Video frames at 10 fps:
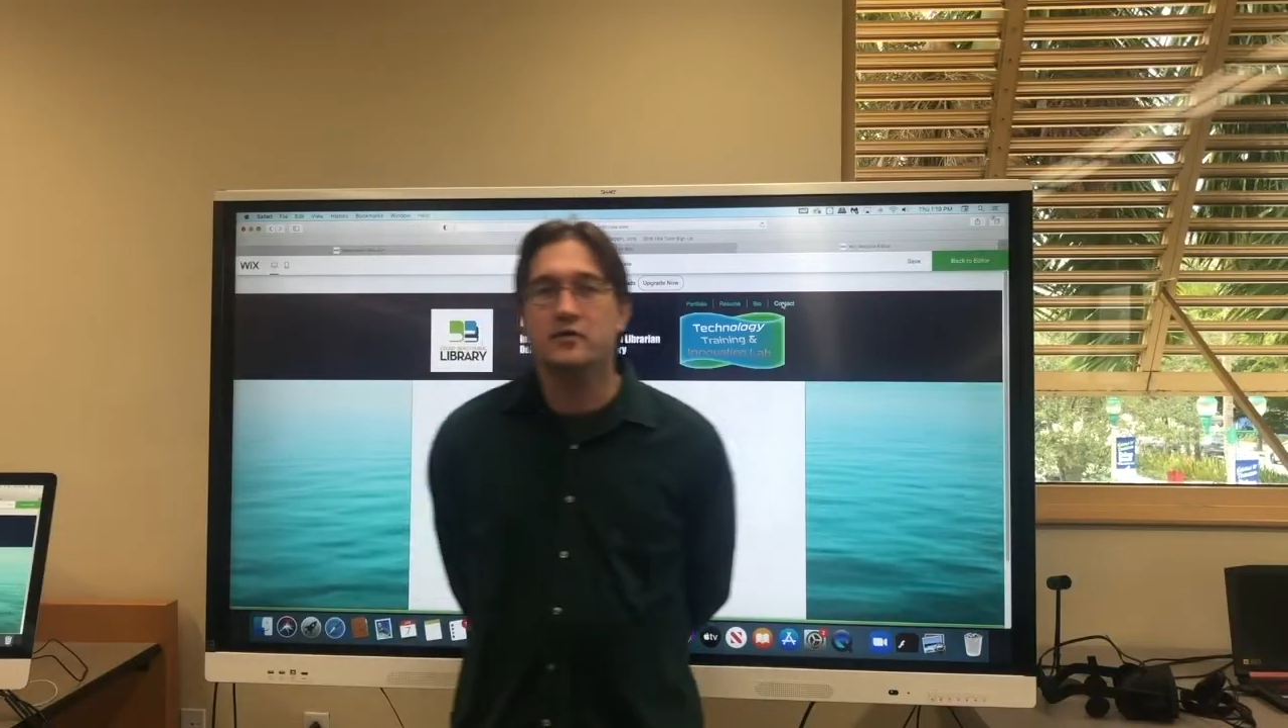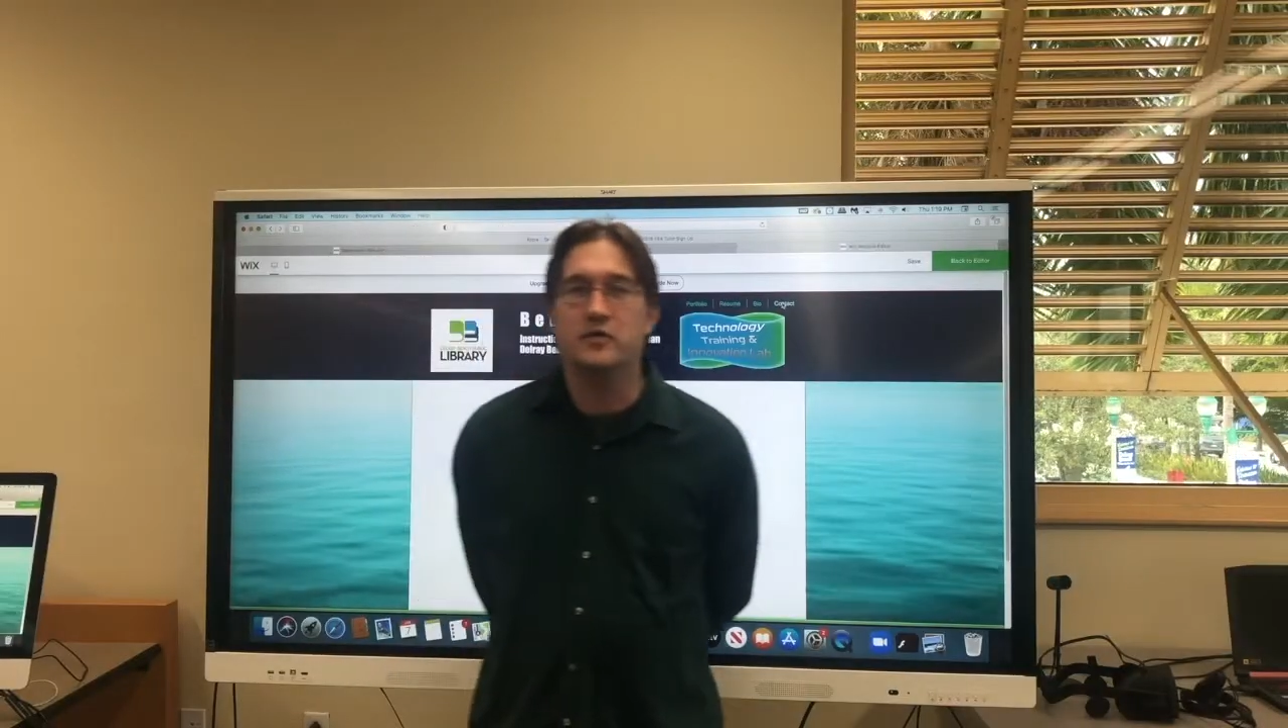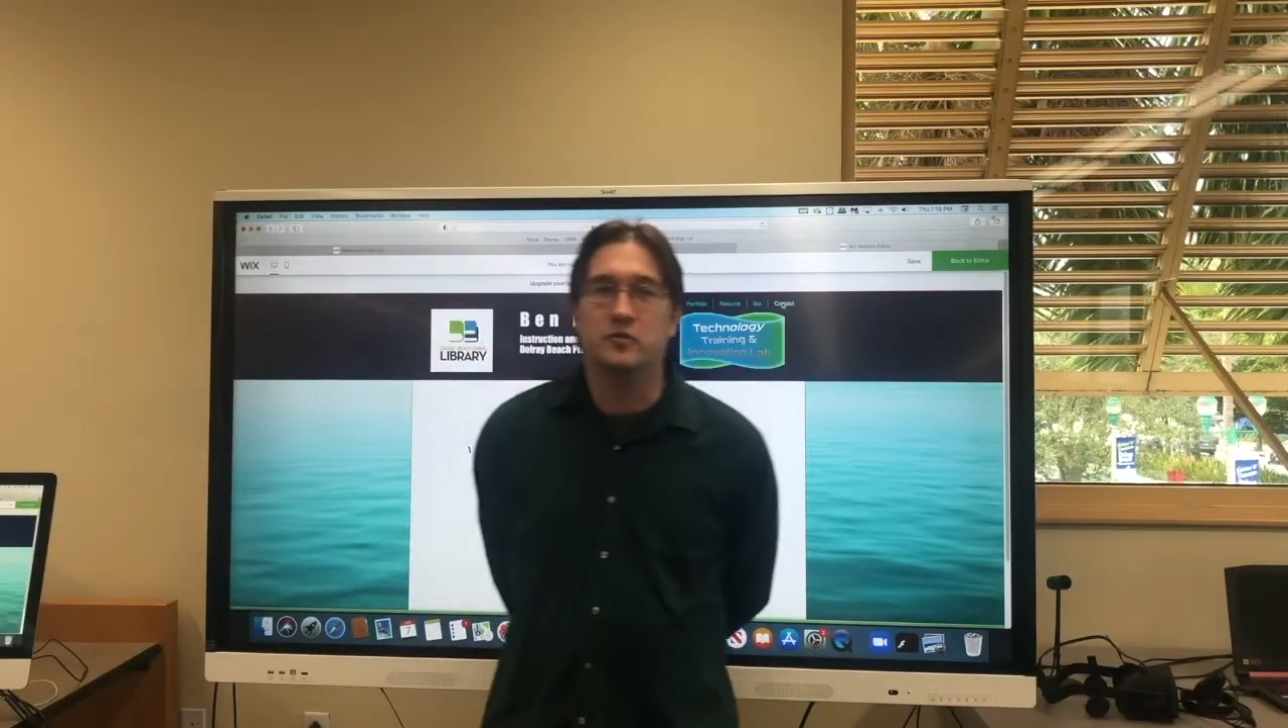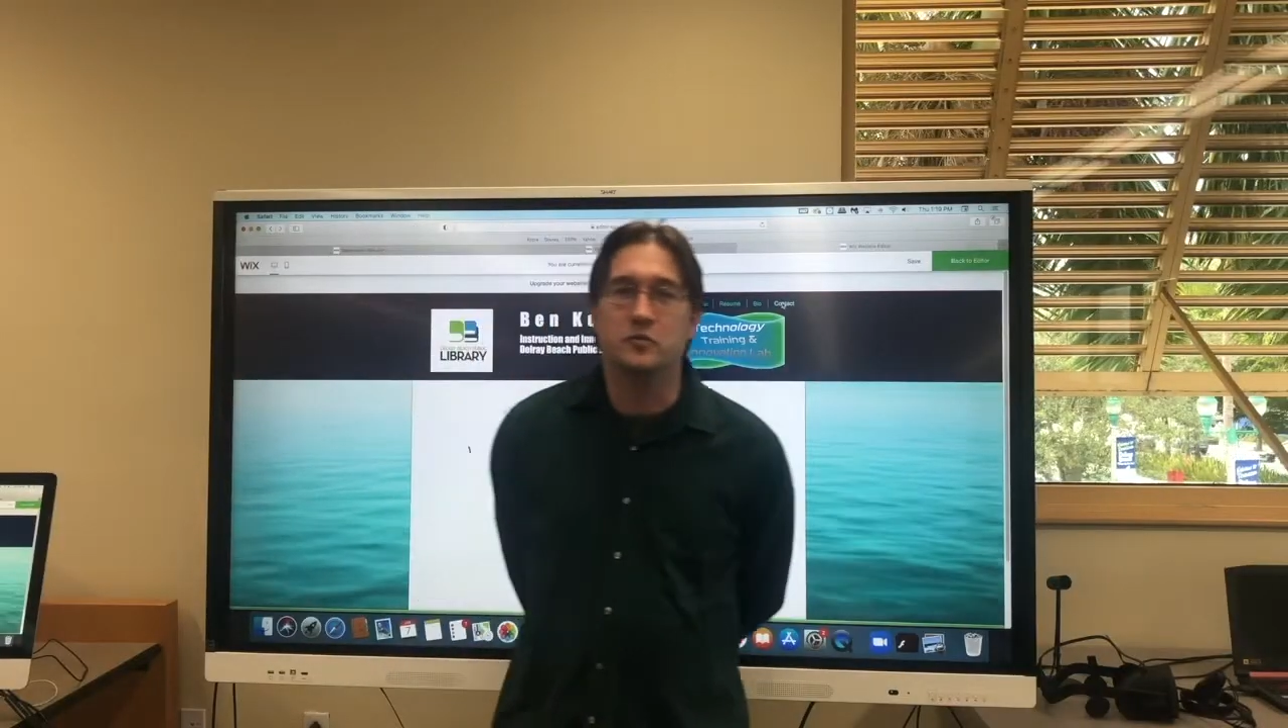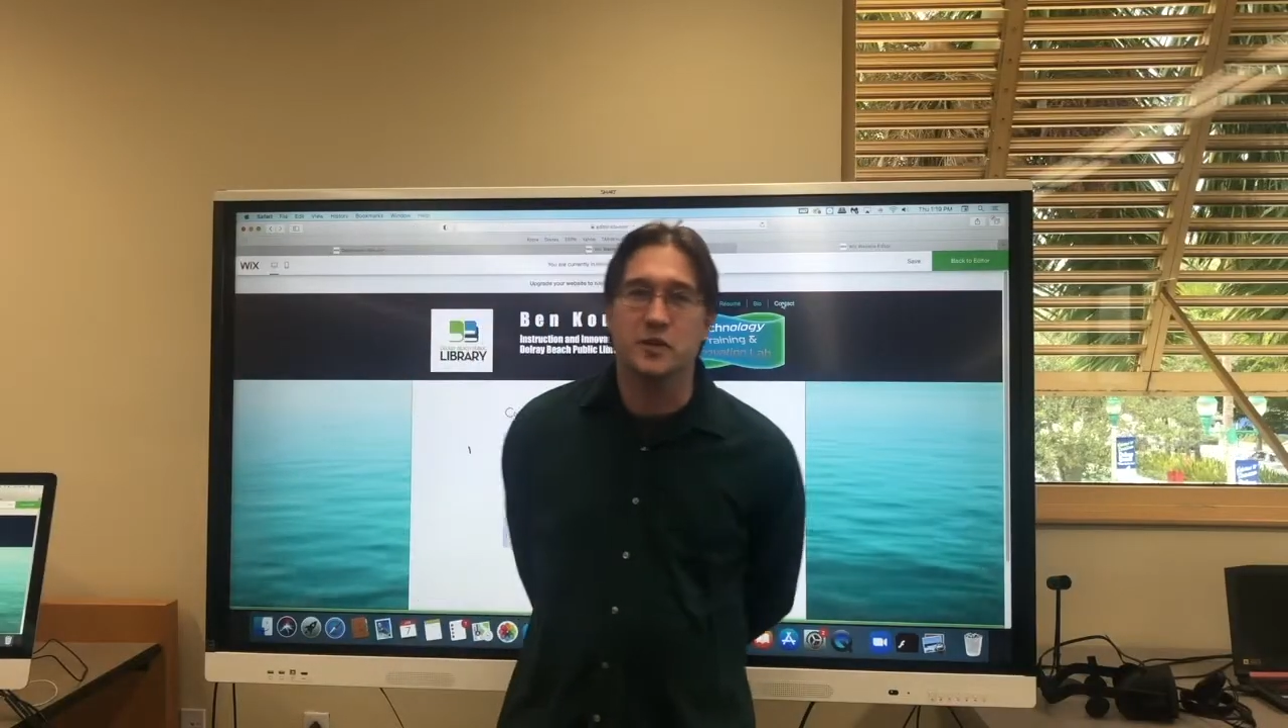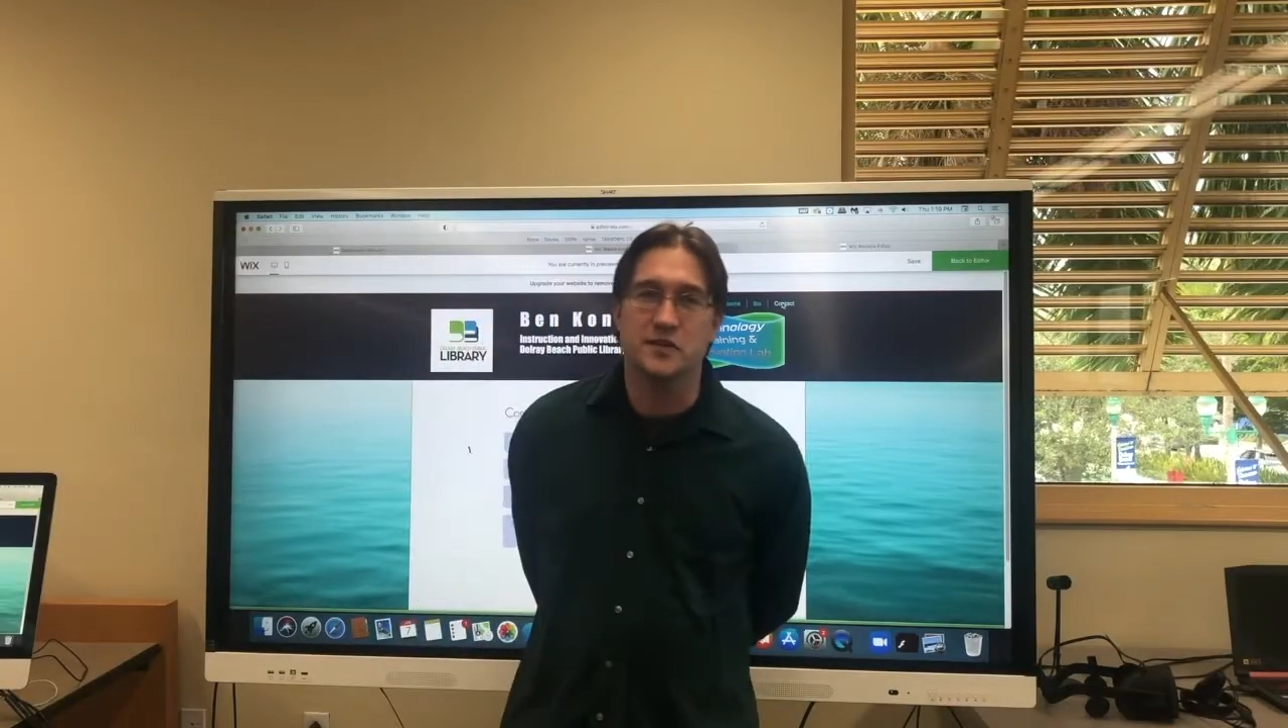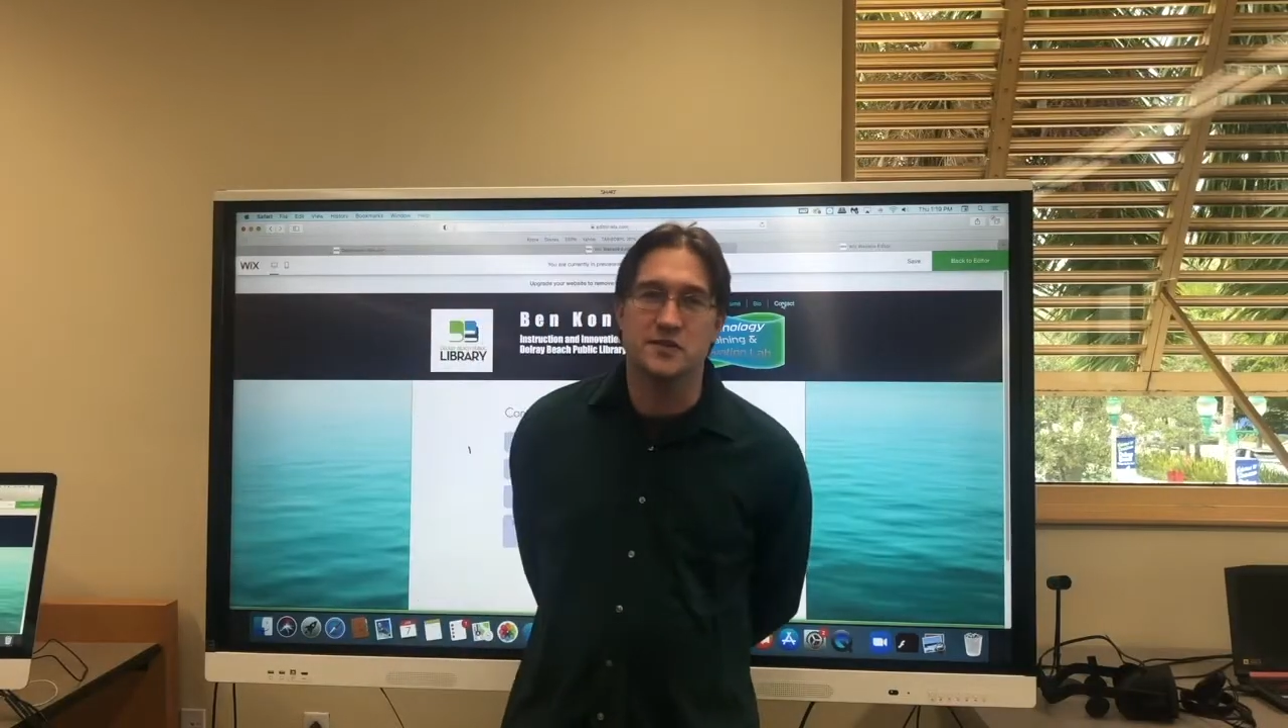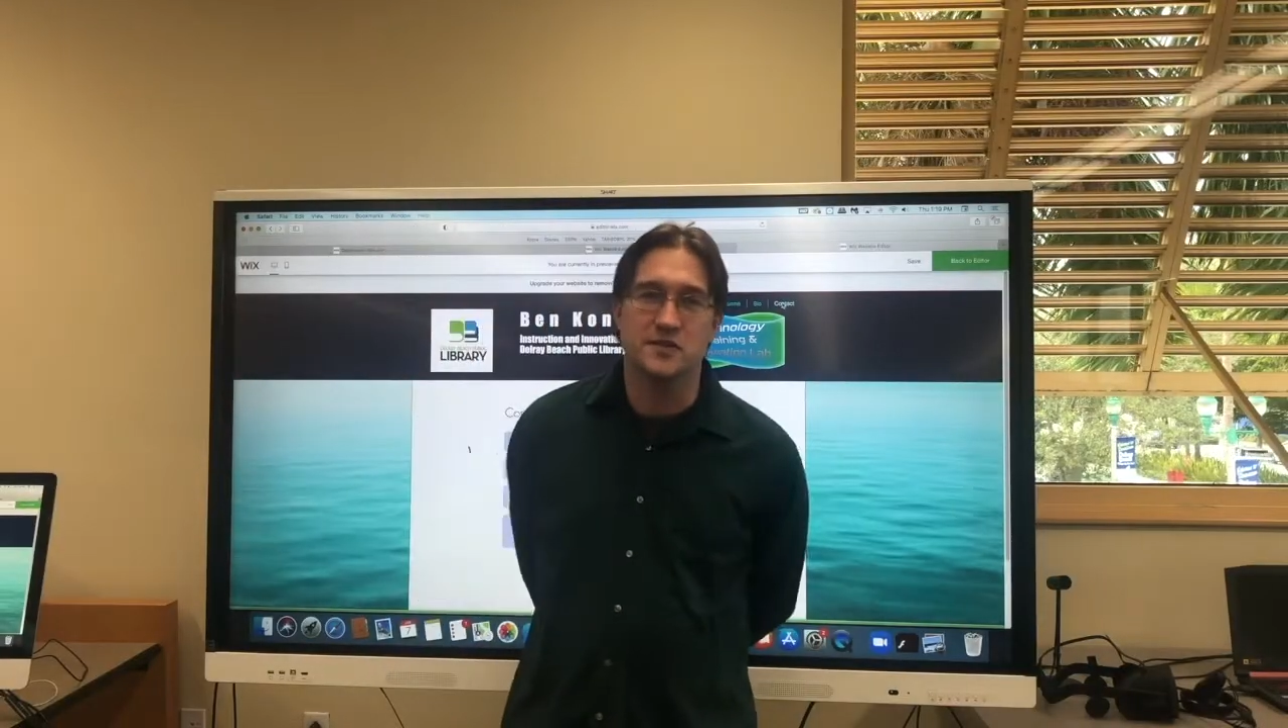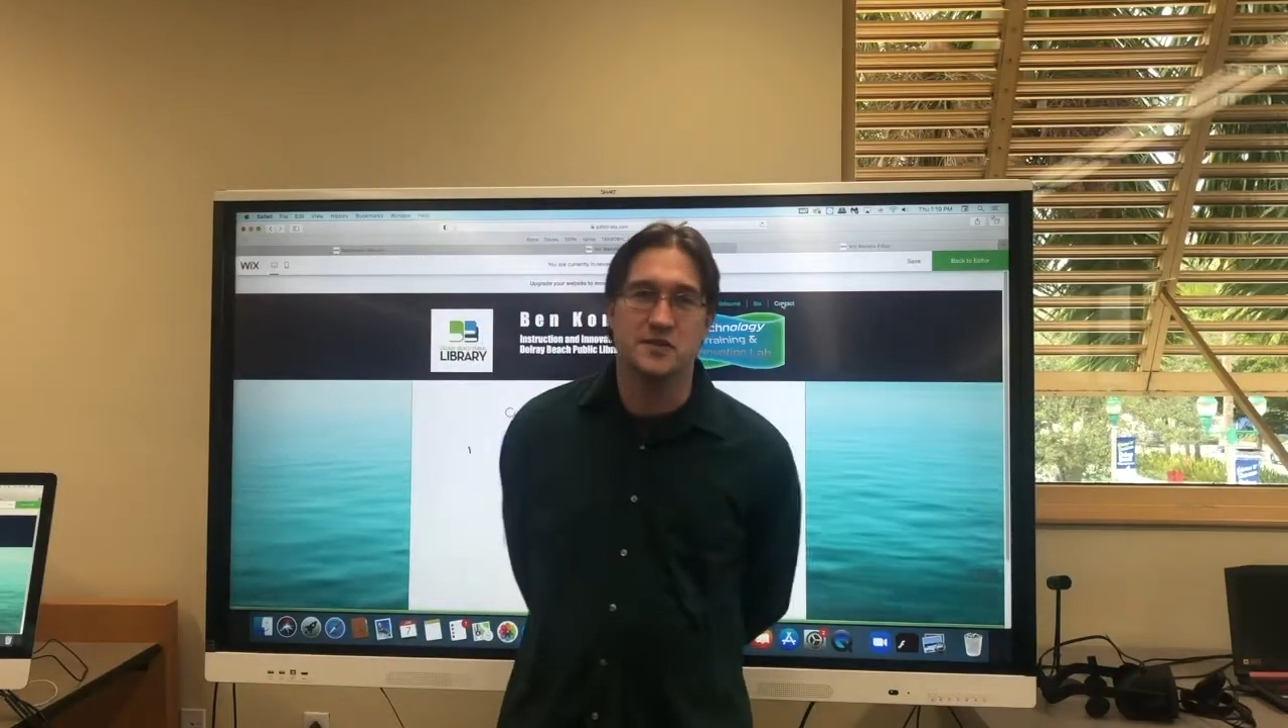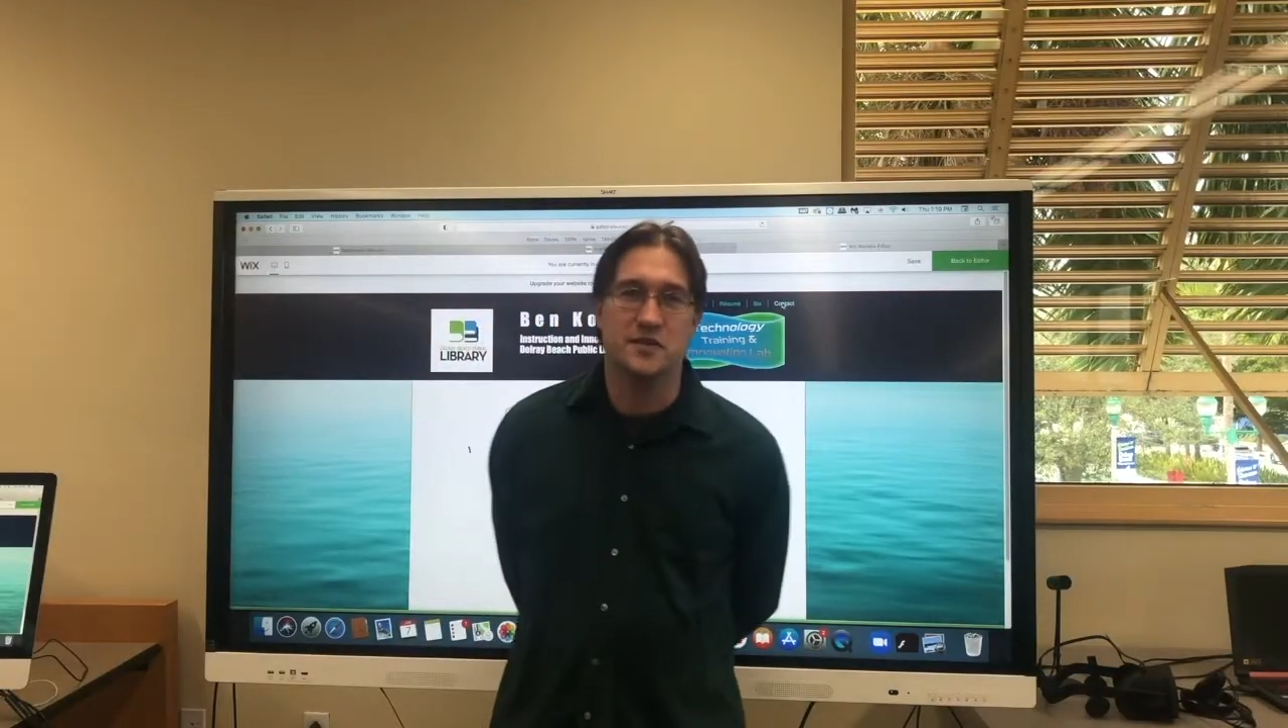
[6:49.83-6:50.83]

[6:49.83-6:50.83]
different places